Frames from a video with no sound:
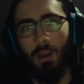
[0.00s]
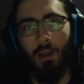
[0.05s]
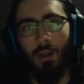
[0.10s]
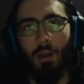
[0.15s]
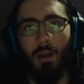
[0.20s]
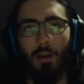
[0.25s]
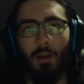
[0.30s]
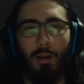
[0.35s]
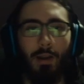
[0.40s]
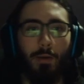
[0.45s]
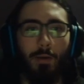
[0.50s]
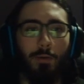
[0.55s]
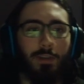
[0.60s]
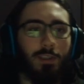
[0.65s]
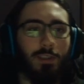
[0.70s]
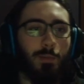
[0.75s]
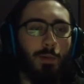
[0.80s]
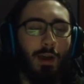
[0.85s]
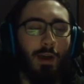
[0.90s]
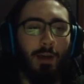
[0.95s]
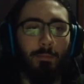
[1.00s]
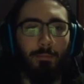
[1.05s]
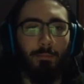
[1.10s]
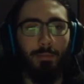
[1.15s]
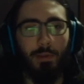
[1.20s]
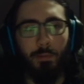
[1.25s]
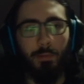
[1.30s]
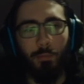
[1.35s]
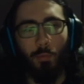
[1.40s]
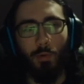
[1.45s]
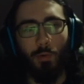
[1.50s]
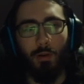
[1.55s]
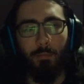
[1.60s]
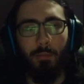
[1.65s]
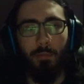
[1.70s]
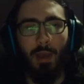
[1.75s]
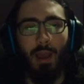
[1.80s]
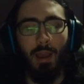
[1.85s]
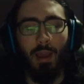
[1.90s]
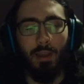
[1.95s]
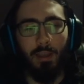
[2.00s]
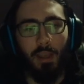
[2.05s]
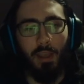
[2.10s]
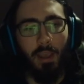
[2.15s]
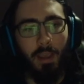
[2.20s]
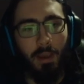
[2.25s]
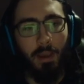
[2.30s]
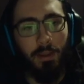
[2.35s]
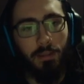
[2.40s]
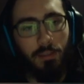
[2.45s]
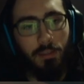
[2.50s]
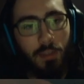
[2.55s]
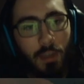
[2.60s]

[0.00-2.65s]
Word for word: Alright, what's poppin' people? We're back. And